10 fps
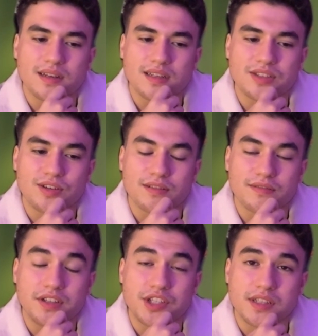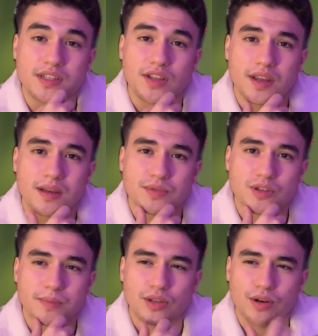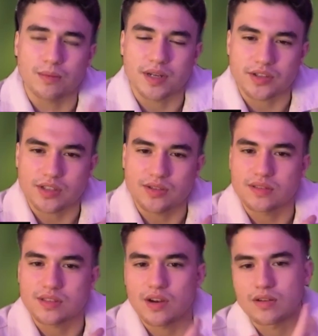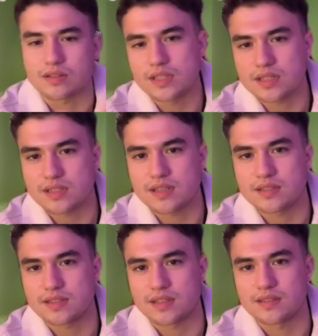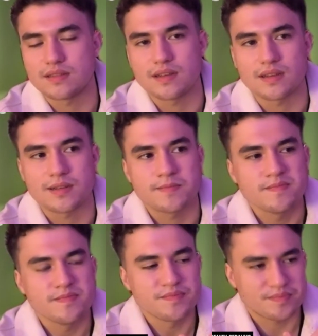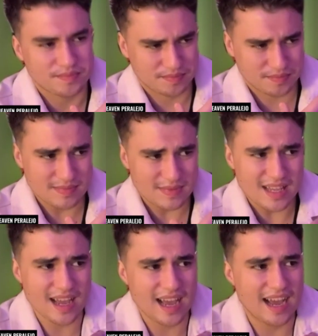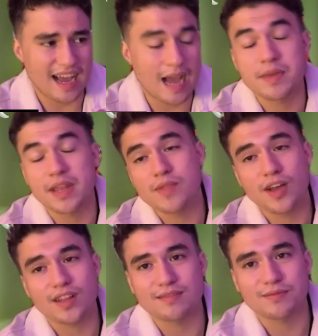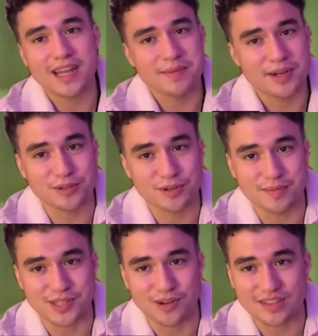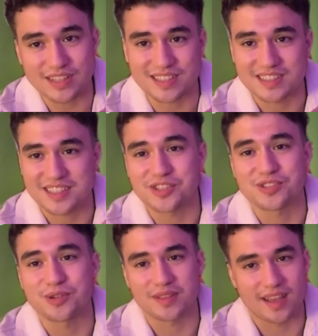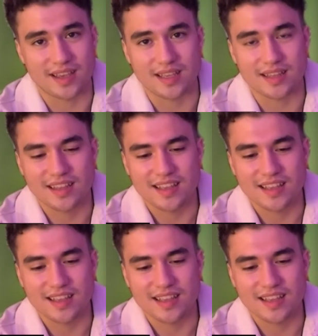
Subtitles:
his girlfriend cheated on him. So may trauma na siya dun sa long distance, and wala naman akong trauma sa long distance. I just don't like it.